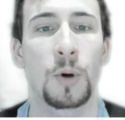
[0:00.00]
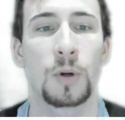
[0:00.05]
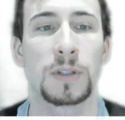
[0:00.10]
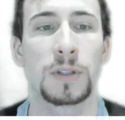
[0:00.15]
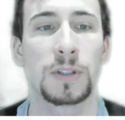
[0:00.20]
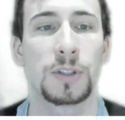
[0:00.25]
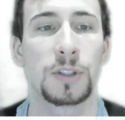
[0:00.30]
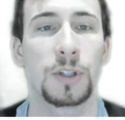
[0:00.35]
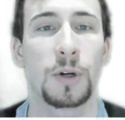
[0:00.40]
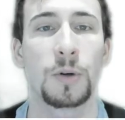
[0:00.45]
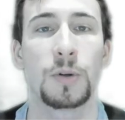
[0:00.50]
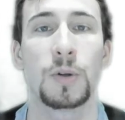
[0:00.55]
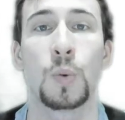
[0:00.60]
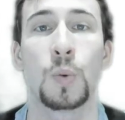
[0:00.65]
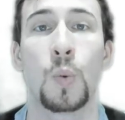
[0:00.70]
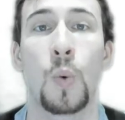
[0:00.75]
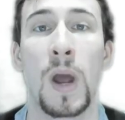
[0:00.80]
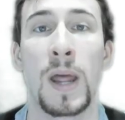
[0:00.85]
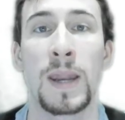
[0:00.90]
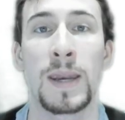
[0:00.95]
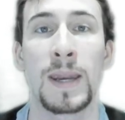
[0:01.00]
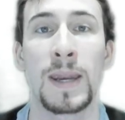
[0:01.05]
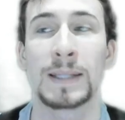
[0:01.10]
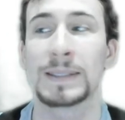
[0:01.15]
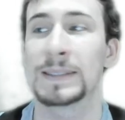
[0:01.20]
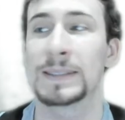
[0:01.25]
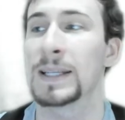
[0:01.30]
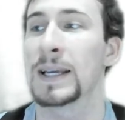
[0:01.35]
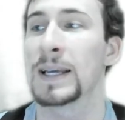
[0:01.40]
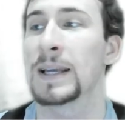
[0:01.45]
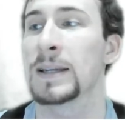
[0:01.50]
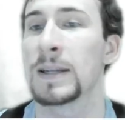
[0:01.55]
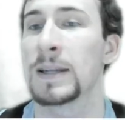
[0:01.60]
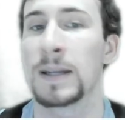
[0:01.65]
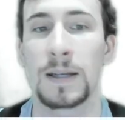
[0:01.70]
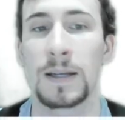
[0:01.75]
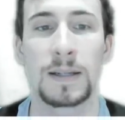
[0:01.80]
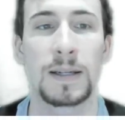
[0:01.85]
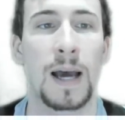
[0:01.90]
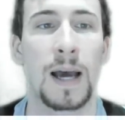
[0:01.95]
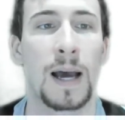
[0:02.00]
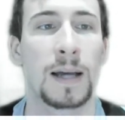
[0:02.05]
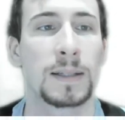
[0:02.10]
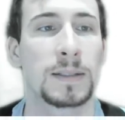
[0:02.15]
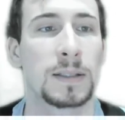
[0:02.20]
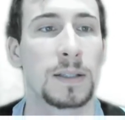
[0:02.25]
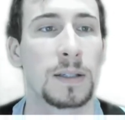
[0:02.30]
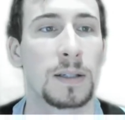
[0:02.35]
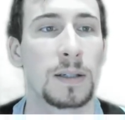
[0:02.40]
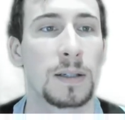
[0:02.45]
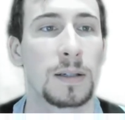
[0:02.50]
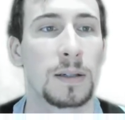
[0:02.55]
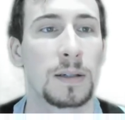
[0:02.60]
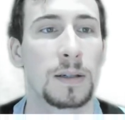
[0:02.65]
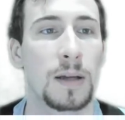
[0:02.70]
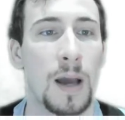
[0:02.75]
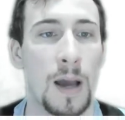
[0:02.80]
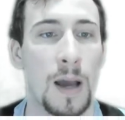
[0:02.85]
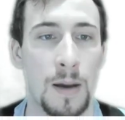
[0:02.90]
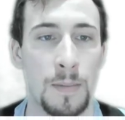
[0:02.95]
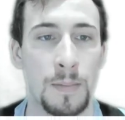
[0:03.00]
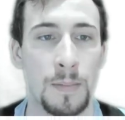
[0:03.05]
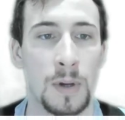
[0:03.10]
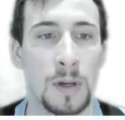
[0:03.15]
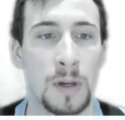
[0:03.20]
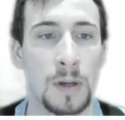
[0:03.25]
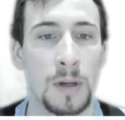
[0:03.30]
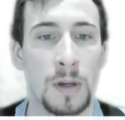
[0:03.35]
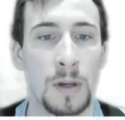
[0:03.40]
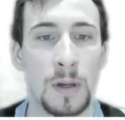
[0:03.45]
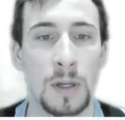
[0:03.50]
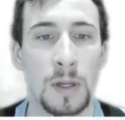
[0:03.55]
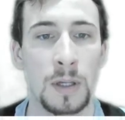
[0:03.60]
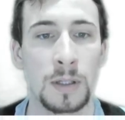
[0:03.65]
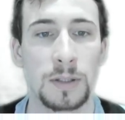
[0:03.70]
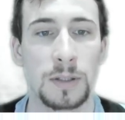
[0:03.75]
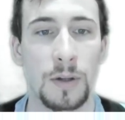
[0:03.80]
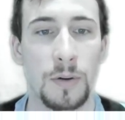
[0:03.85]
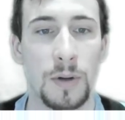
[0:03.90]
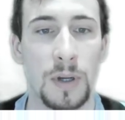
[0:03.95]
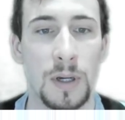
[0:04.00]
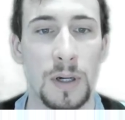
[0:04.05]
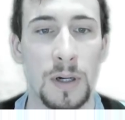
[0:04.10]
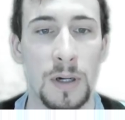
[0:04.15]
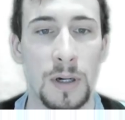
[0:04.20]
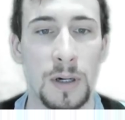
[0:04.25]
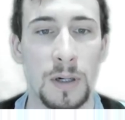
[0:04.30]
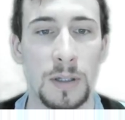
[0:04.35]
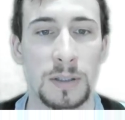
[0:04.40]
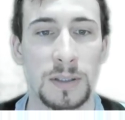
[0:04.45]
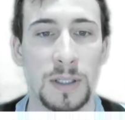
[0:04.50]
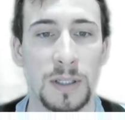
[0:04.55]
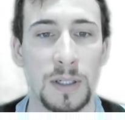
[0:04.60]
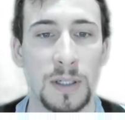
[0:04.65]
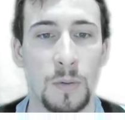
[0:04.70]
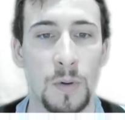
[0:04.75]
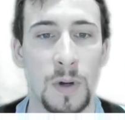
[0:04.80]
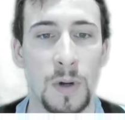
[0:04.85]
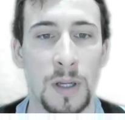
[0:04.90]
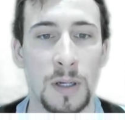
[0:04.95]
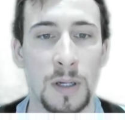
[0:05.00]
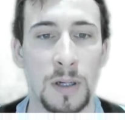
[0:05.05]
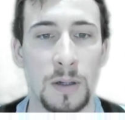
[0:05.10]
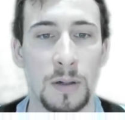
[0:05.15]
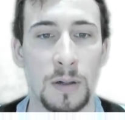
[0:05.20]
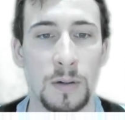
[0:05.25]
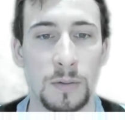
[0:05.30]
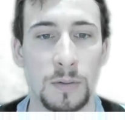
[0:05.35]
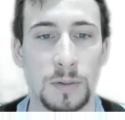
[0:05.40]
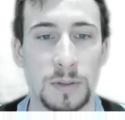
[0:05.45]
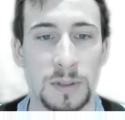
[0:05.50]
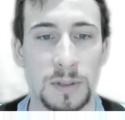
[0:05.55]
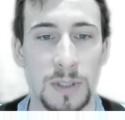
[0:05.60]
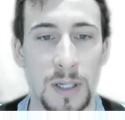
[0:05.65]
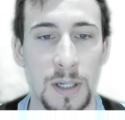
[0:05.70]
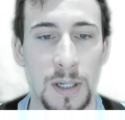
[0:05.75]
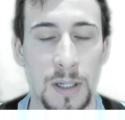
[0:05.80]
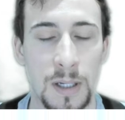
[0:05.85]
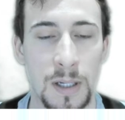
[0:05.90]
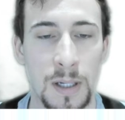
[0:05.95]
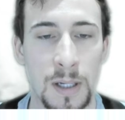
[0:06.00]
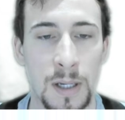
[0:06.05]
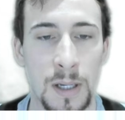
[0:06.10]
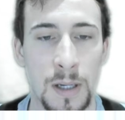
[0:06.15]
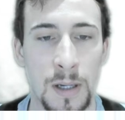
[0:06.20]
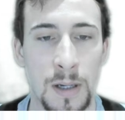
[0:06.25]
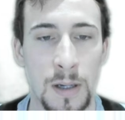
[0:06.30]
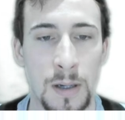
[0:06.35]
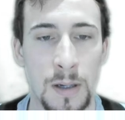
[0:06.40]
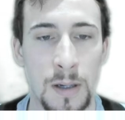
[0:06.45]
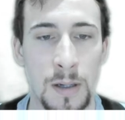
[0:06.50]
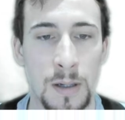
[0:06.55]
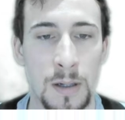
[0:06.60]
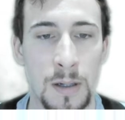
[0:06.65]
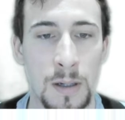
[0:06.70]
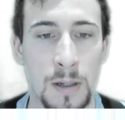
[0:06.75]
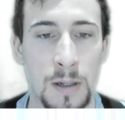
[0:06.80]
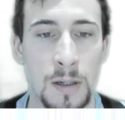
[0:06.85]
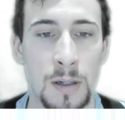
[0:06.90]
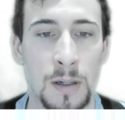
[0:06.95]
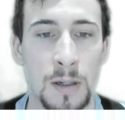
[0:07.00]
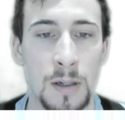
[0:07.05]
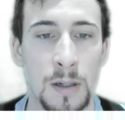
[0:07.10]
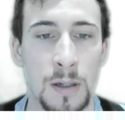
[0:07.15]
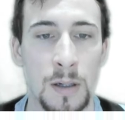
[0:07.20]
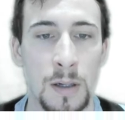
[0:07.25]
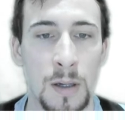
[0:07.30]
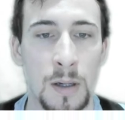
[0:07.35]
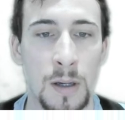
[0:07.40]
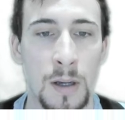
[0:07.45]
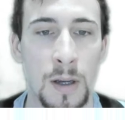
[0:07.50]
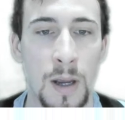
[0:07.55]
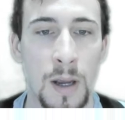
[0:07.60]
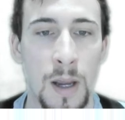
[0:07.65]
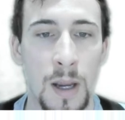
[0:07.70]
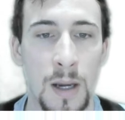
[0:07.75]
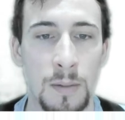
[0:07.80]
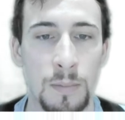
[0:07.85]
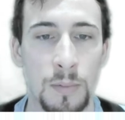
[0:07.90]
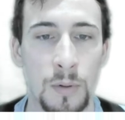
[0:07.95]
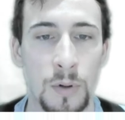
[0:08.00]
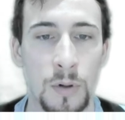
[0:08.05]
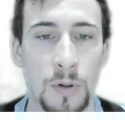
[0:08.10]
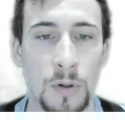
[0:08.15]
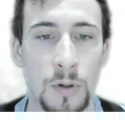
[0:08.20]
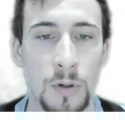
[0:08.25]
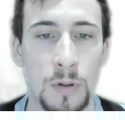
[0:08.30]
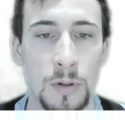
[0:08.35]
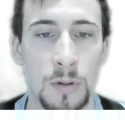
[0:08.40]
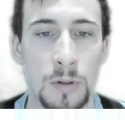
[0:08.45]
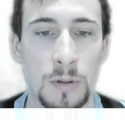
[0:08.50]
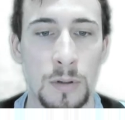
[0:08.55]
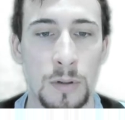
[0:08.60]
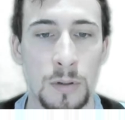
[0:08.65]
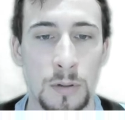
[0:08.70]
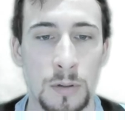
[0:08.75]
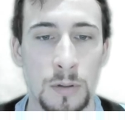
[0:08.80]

I'm going to show you whensend.com. So here, send it when, we'll say April